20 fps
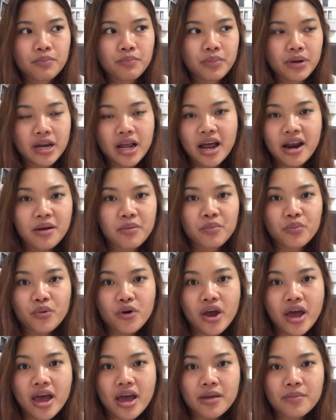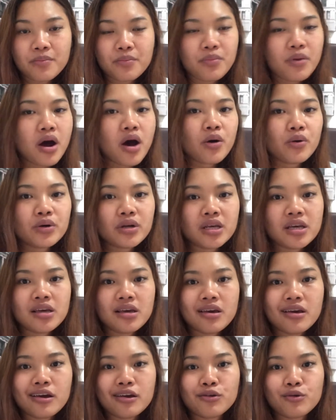banana bread,
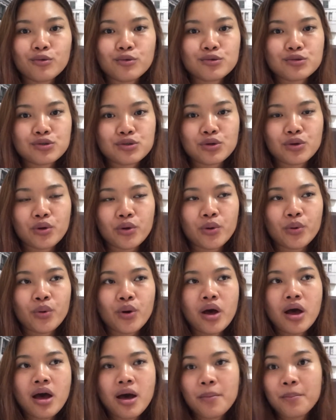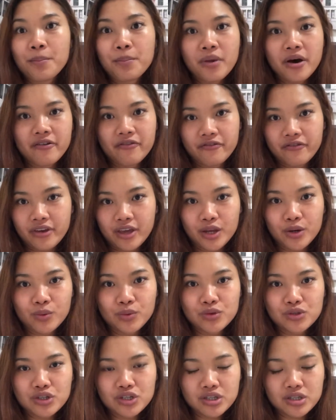brownie, and also muffin,
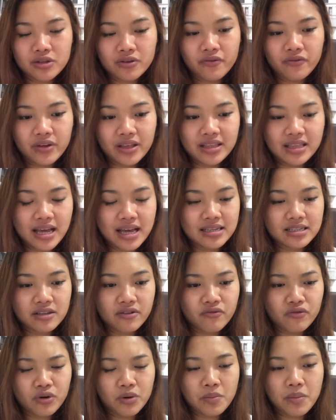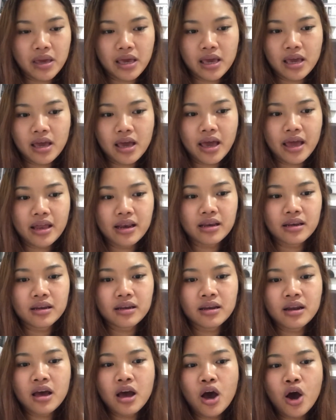which is so fantastic for me.
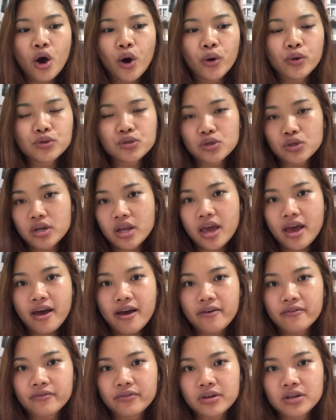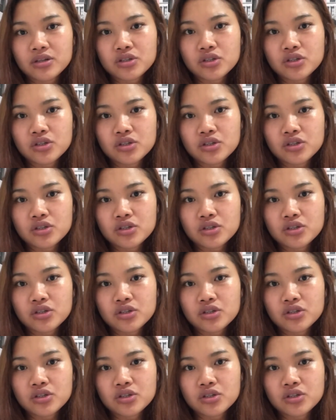And also they have